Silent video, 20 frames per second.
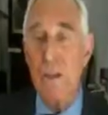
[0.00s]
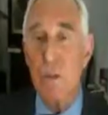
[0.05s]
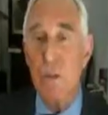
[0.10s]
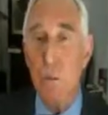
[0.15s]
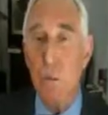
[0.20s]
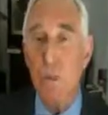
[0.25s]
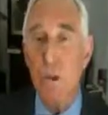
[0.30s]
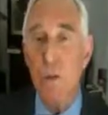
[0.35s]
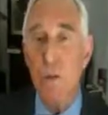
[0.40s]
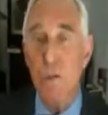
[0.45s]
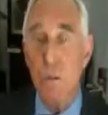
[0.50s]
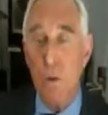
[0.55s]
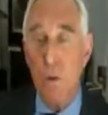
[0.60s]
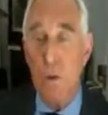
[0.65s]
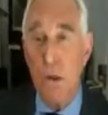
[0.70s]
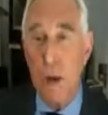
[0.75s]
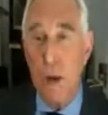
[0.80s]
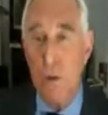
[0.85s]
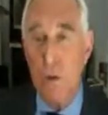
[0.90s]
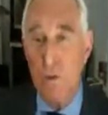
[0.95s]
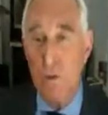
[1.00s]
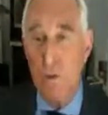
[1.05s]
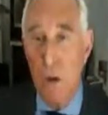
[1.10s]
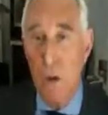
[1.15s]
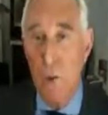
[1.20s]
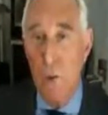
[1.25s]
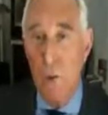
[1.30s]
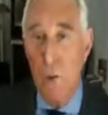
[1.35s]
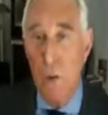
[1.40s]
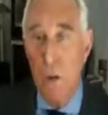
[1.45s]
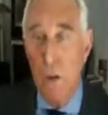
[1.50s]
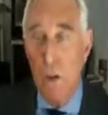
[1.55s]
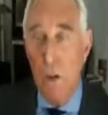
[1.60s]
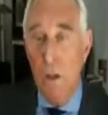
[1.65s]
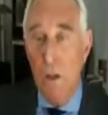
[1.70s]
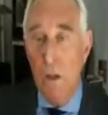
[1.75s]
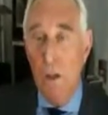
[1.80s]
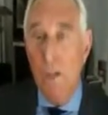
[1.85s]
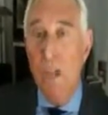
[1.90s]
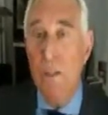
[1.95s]
support for Donald Trump
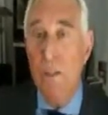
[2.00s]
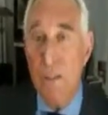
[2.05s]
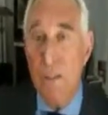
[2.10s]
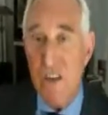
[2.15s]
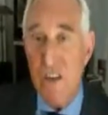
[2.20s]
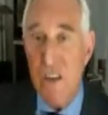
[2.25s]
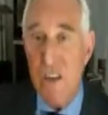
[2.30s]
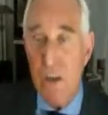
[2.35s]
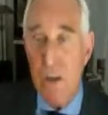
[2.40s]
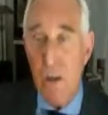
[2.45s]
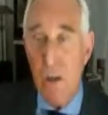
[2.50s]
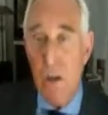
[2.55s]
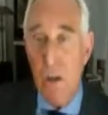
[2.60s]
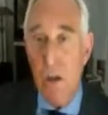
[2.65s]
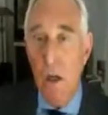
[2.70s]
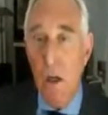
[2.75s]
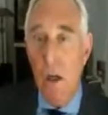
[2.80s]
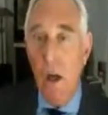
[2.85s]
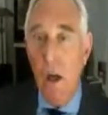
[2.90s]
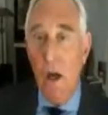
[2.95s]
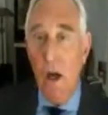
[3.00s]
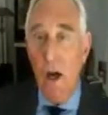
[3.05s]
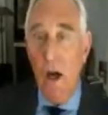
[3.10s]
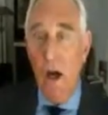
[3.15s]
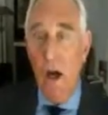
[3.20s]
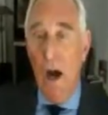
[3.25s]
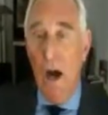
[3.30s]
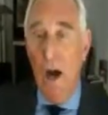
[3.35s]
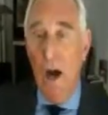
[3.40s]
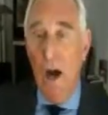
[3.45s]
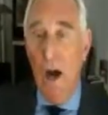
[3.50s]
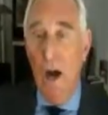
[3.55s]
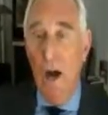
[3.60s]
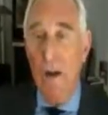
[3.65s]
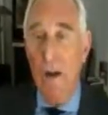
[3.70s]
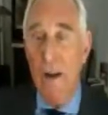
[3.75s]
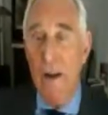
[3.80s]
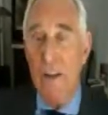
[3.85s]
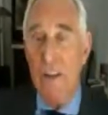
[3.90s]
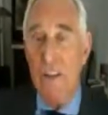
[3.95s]
conditional on
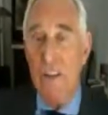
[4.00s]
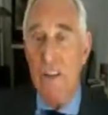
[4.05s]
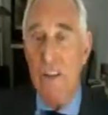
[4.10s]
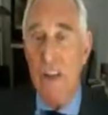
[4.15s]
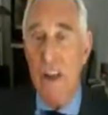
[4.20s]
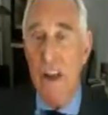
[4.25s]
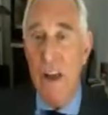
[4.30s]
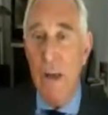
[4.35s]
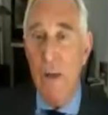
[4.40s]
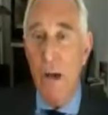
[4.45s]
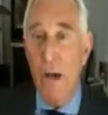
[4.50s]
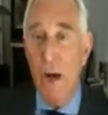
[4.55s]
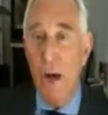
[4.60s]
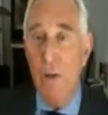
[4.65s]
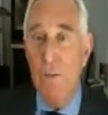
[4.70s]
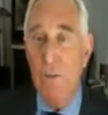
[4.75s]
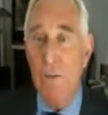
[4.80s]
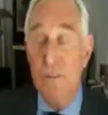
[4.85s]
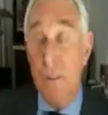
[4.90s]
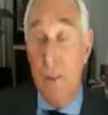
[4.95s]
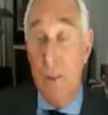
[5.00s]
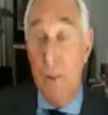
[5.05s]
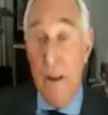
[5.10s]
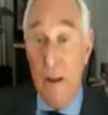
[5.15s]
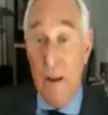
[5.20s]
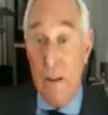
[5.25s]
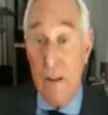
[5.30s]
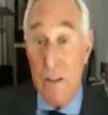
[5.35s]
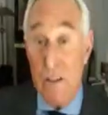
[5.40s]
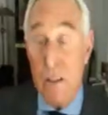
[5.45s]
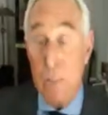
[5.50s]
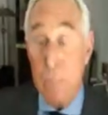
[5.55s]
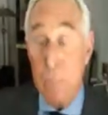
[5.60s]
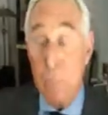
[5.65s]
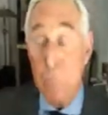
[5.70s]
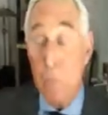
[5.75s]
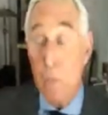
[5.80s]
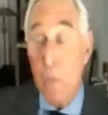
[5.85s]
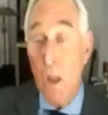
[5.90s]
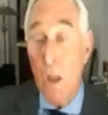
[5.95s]
a set of demands.
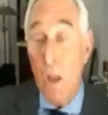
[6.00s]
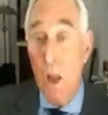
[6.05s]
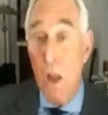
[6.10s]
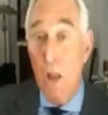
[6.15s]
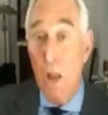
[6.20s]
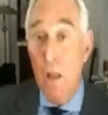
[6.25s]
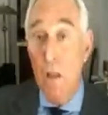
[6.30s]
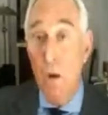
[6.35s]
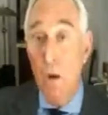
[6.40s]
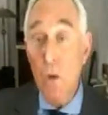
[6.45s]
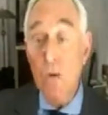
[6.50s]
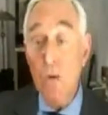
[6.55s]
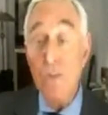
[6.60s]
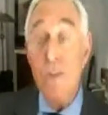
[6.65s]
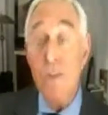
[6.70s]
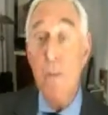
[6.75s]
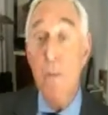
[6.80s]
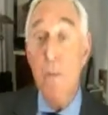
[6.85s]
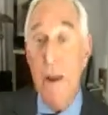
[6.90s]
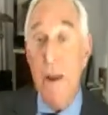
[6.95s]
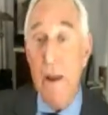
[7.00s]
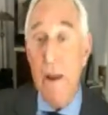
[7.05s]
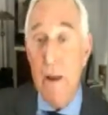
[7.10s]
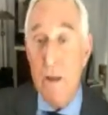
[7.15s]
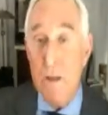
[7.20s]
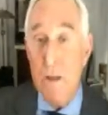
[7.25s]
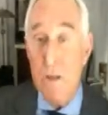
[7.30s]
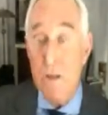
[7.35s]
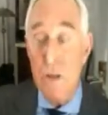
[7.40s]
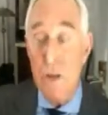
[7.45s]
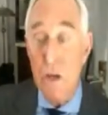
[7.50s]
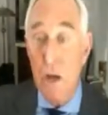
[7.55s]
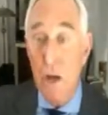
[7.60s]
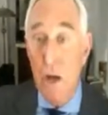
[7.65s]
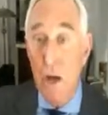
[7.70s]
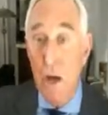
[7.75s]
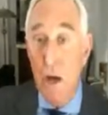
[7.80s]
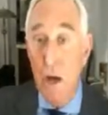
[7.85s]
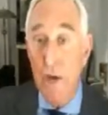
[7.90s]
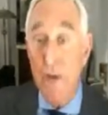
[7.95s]
Those demands
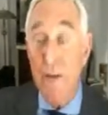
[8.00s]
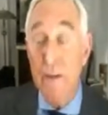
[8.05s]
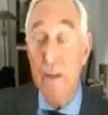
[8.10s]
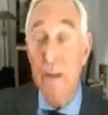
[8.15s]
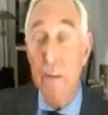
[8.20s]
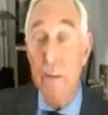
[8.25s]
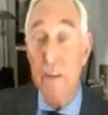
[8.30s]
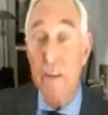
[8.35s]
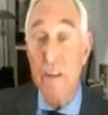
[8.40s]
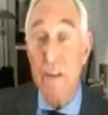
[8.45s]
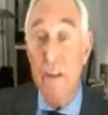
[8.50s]
need to be